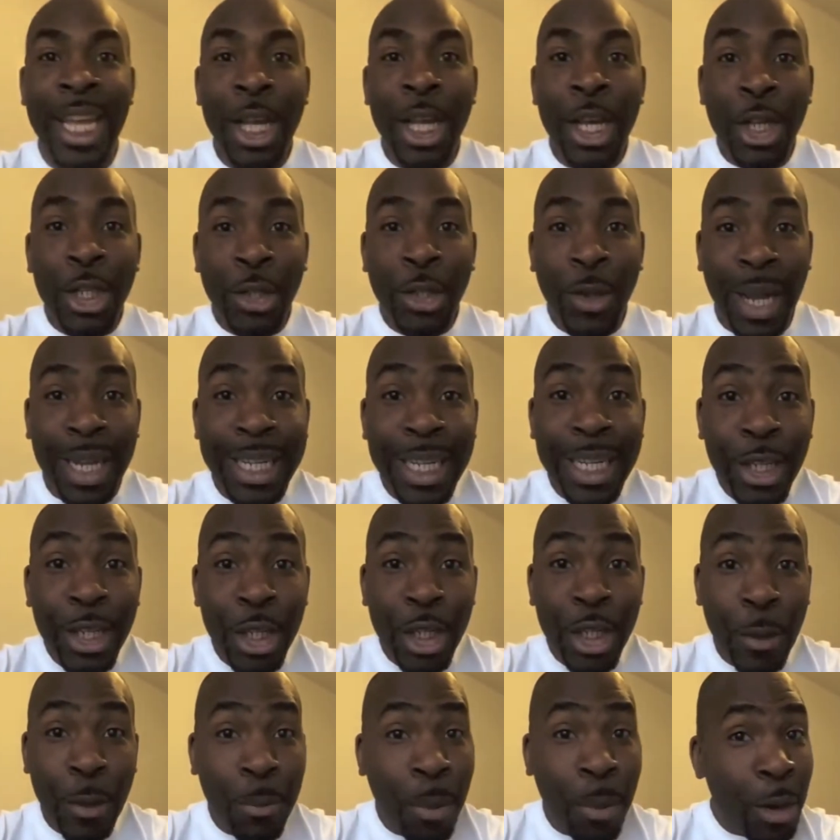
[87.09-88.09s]
So I need you
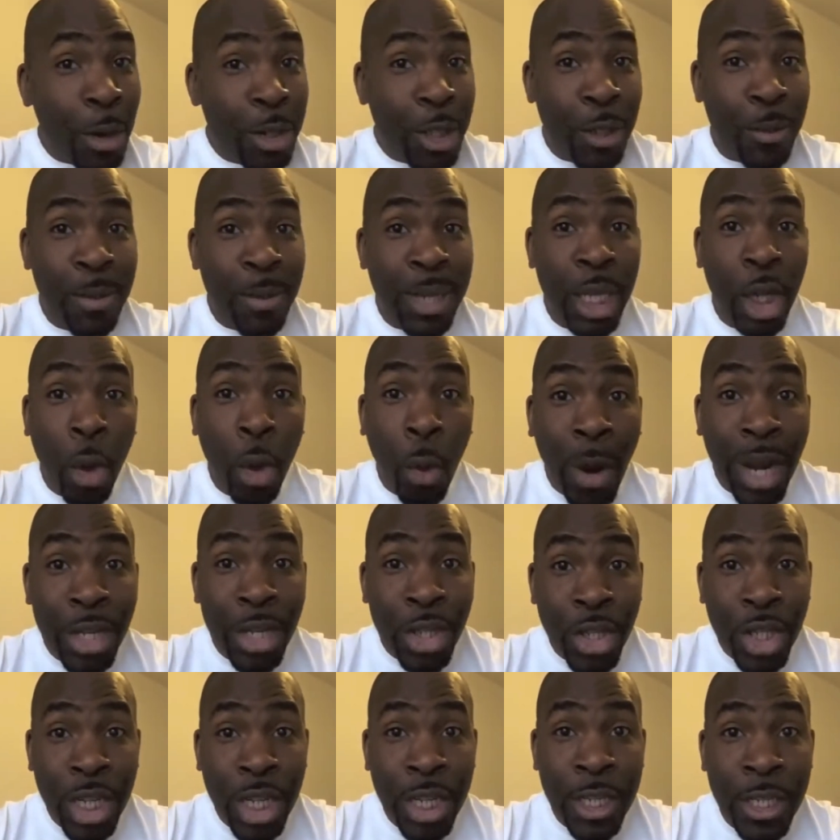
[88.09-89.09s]
to post me
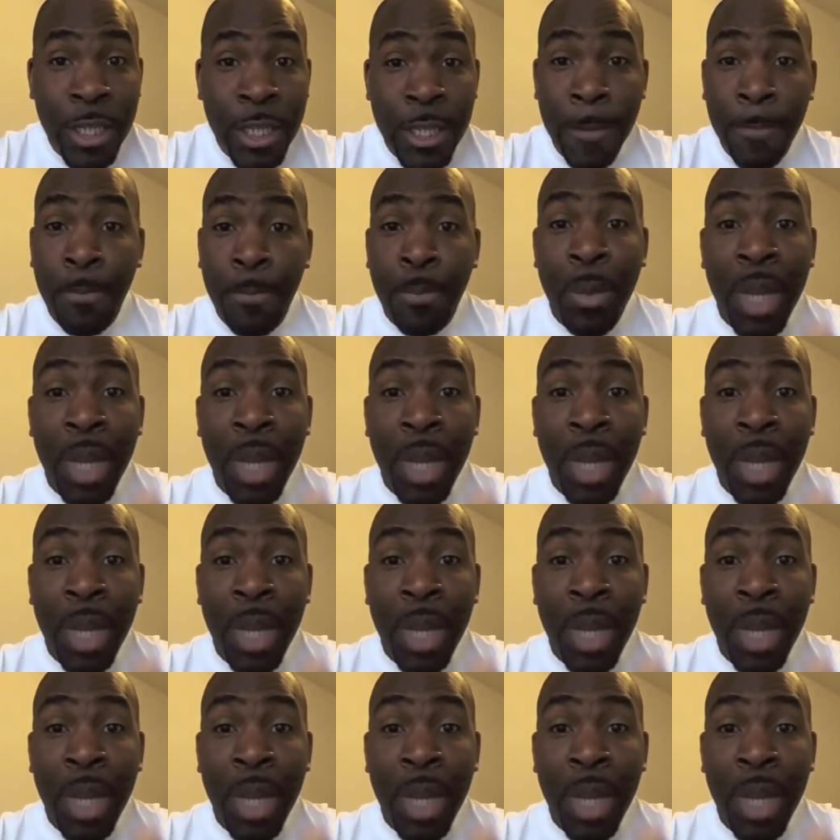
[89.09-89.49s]
questions.